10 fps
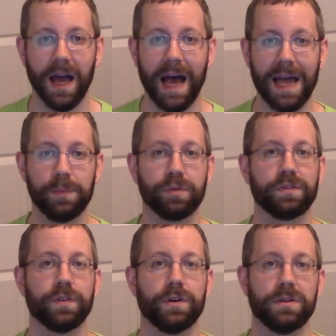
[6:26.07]
I
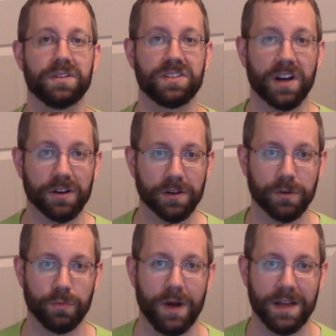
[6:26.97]
prefer dark
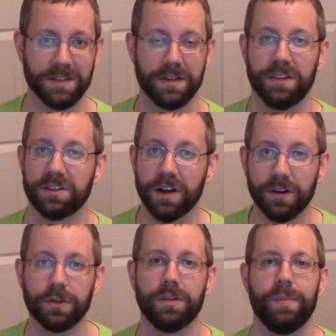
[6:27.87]
rosin. The
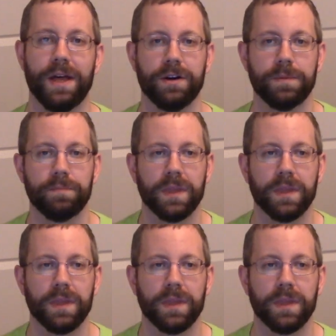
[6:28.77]
darker the better.